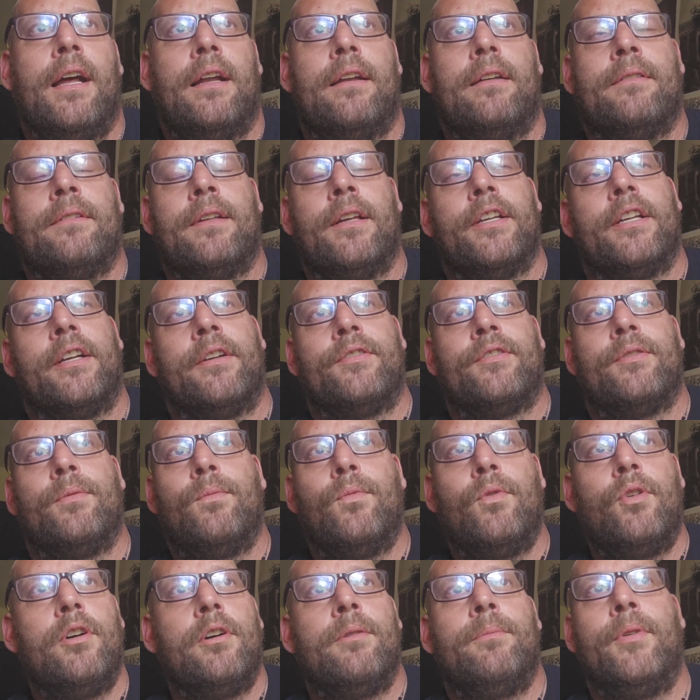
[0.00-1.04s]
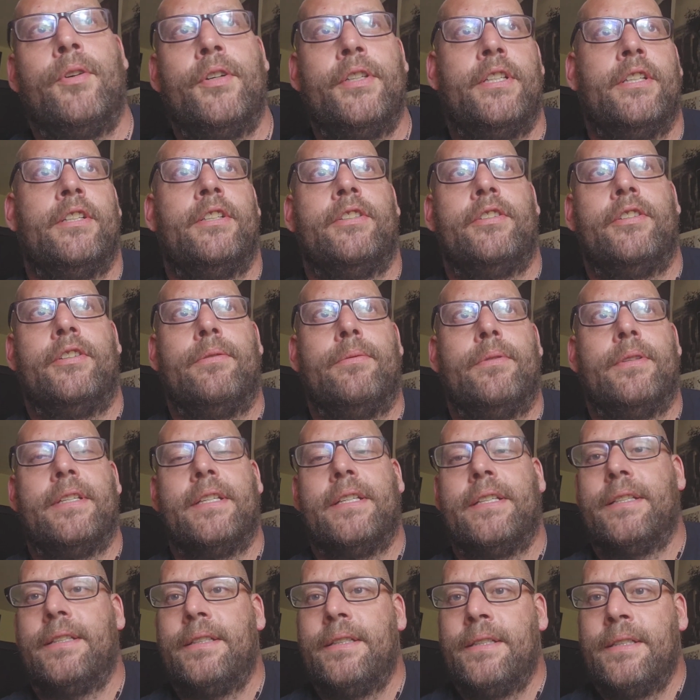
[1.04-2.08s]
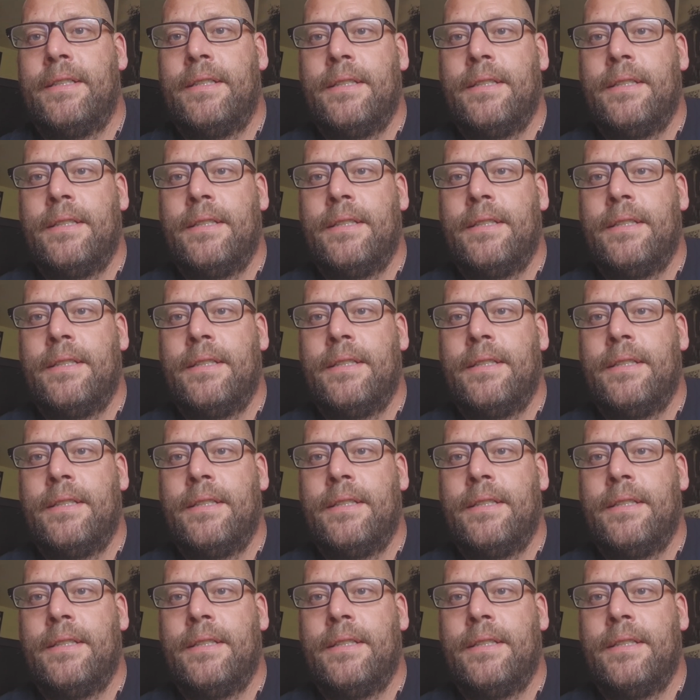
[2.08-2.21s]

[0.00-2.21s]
I'm like going to, what am I going to do with it?